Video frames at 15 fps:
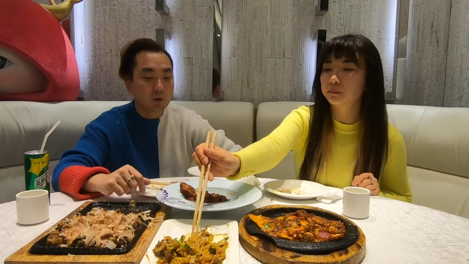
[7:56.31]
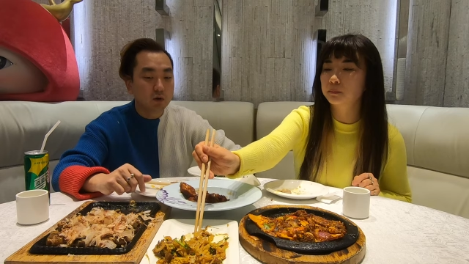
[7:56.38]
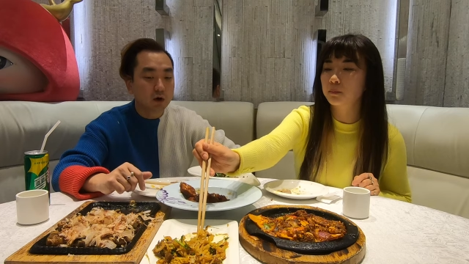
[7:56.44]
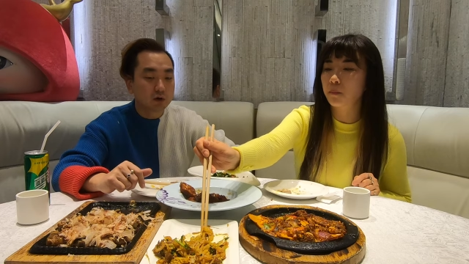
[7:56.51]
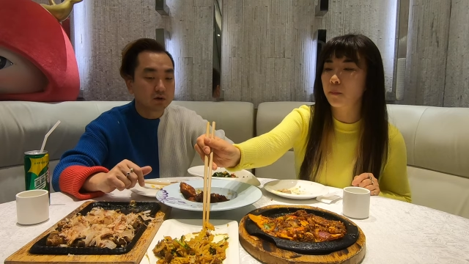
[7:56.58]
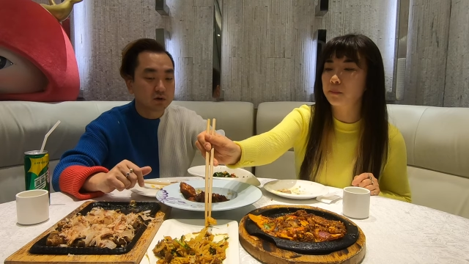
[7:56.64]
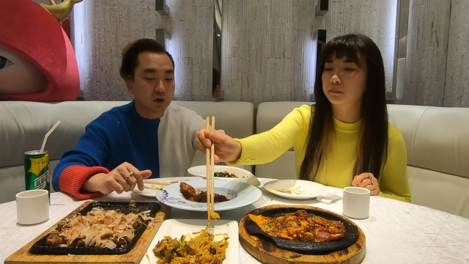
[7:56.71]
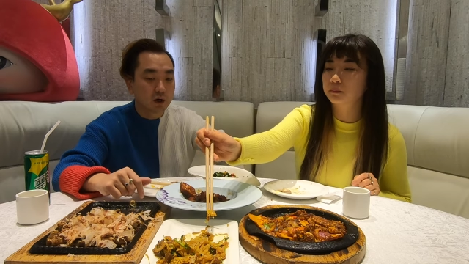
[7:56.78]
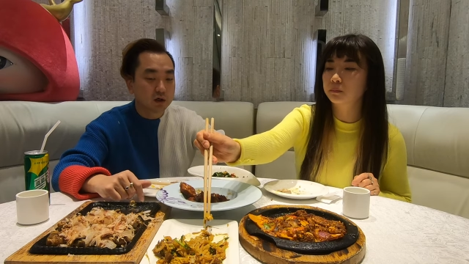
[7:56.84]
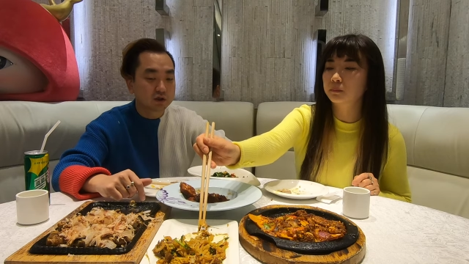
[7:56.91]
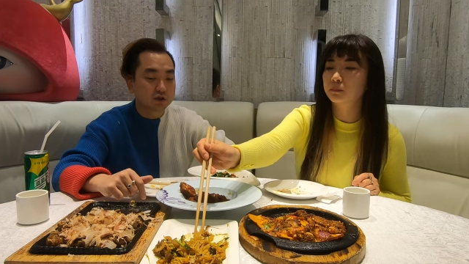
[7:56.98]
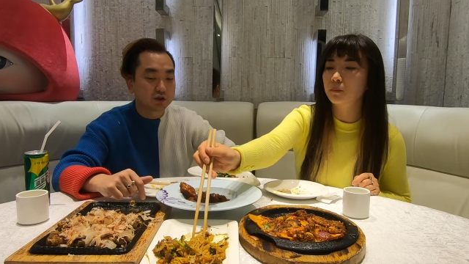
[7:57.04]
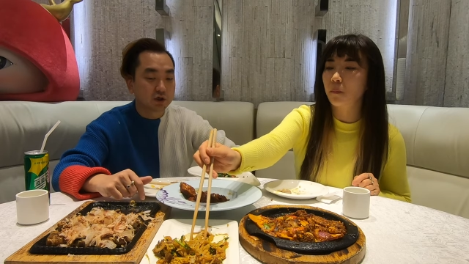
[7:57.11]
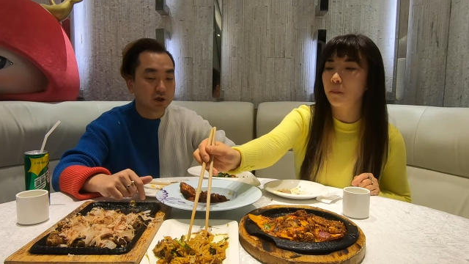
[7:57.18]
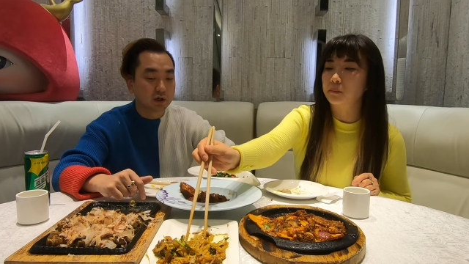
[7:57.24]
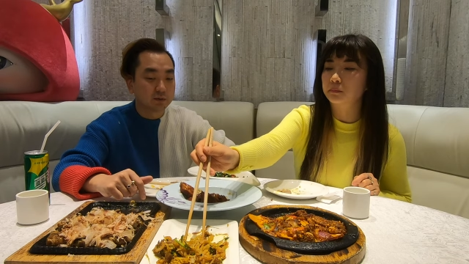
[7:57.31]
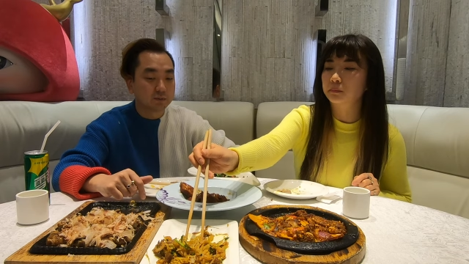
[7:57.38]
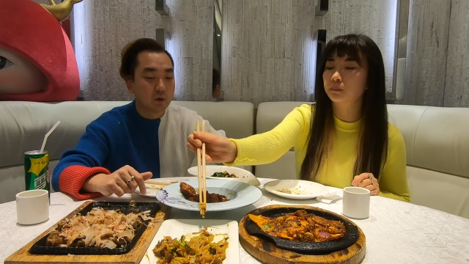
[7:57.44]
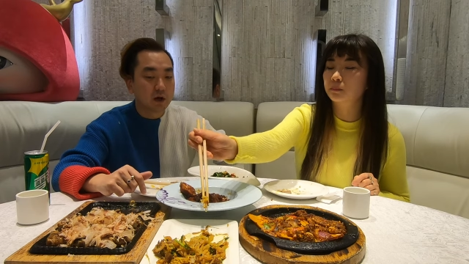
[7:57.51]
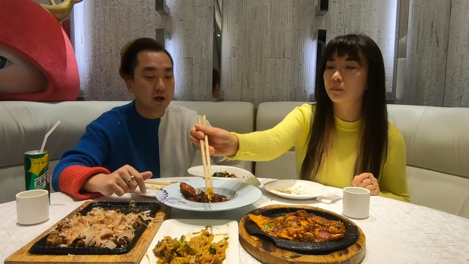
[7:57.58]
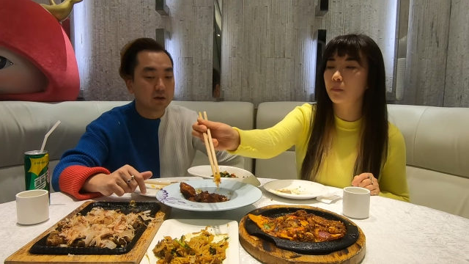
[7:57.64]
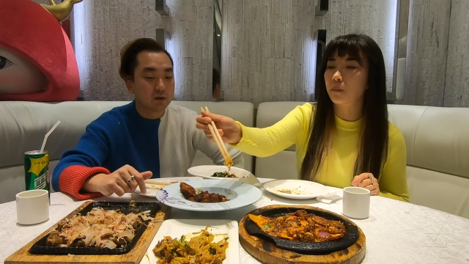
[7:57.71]
Speaker 1: we got to Austria,
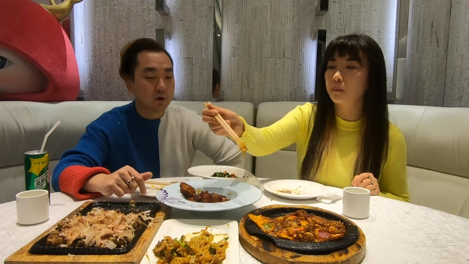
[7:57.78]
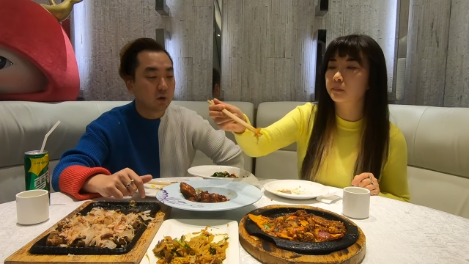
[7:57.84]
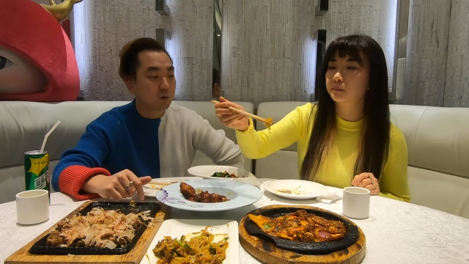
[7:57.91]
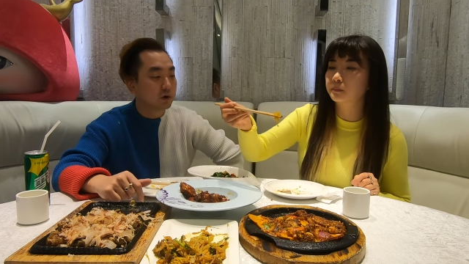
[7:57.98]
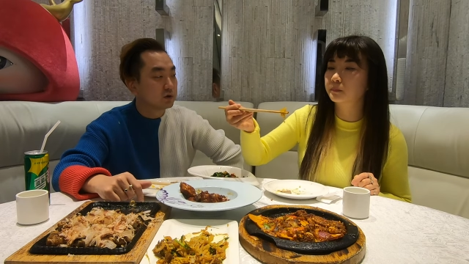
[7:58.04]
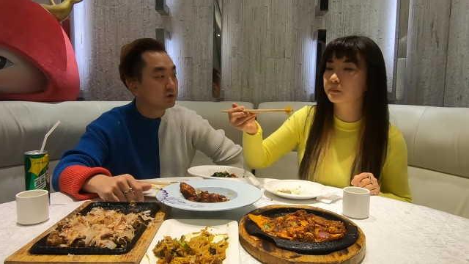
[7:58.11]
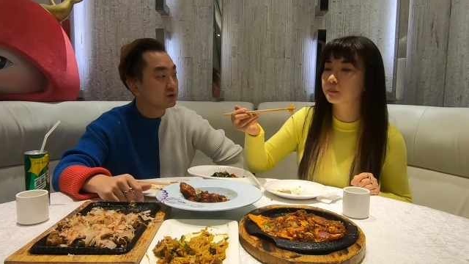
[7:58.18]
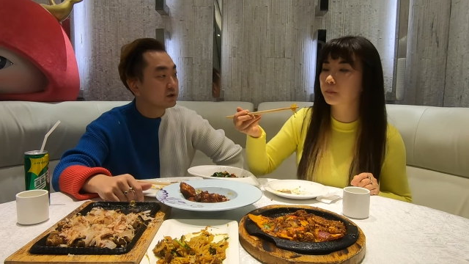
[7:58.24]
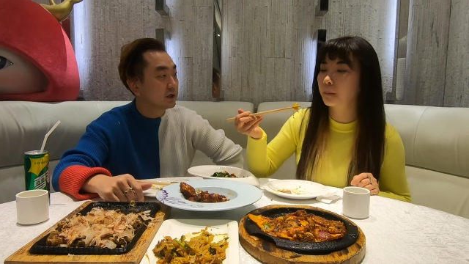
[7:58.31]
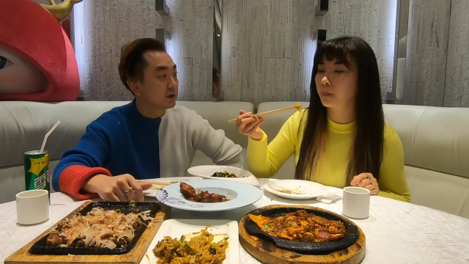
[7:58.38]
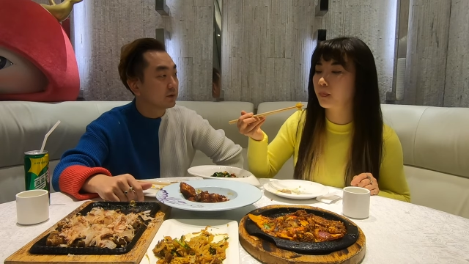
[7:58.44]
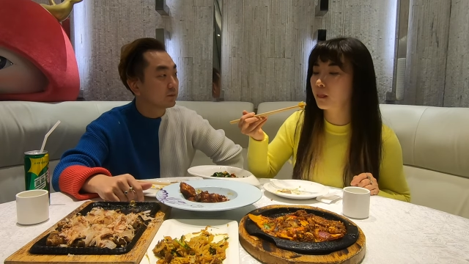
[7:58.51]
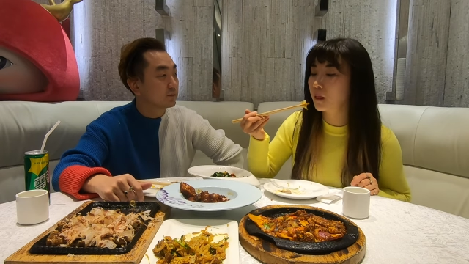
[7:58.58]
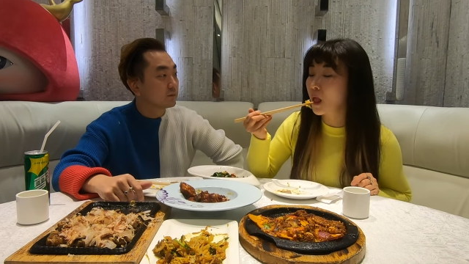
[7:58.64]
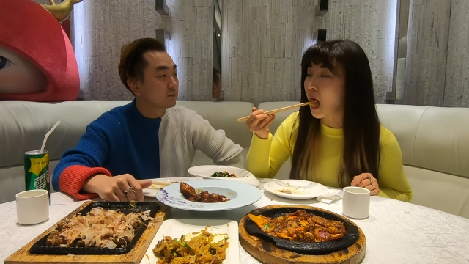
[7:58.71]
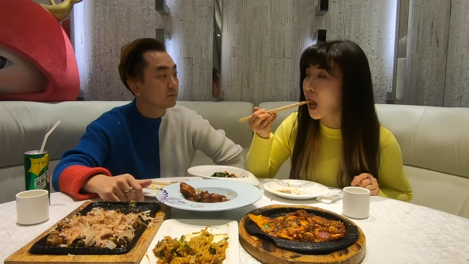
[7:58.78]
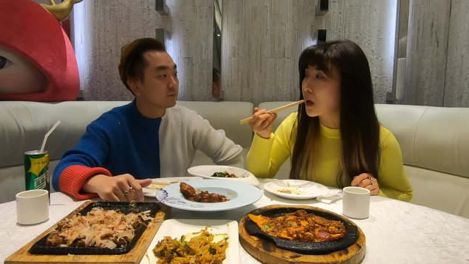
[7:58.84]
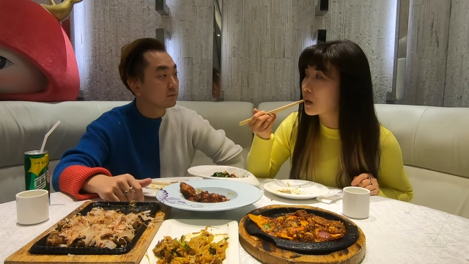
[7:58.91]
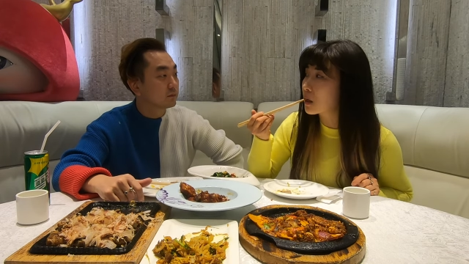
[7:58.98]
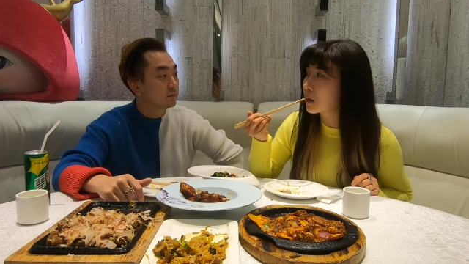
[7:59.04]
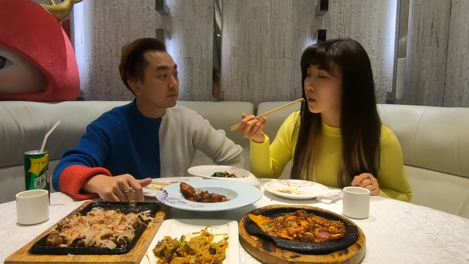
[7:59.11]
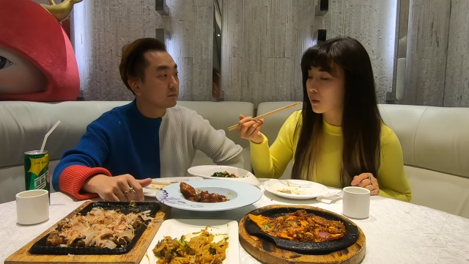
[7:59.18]
we had nowhere to stay.
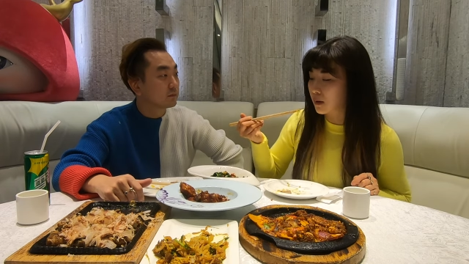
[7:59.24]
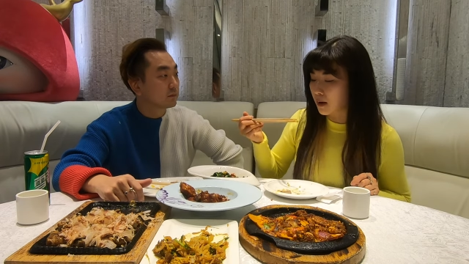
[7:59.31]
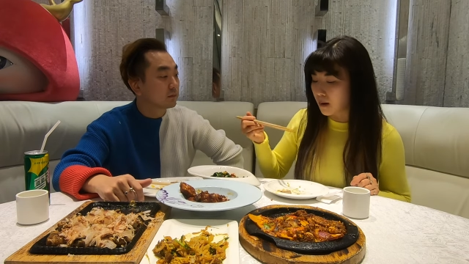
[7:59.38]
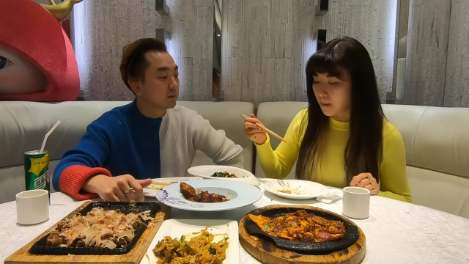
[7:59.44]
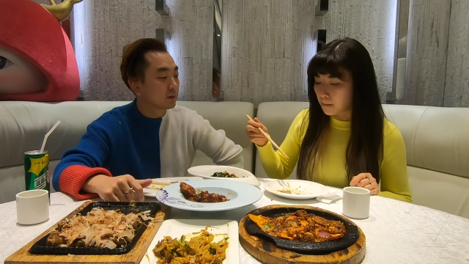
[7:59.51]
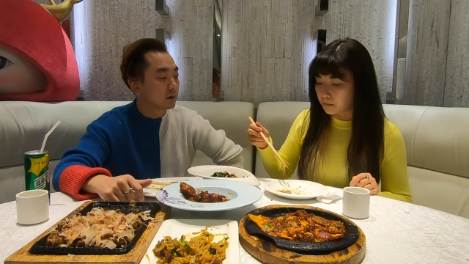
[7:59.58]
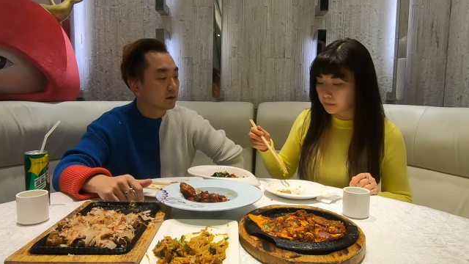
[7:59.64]
Okay.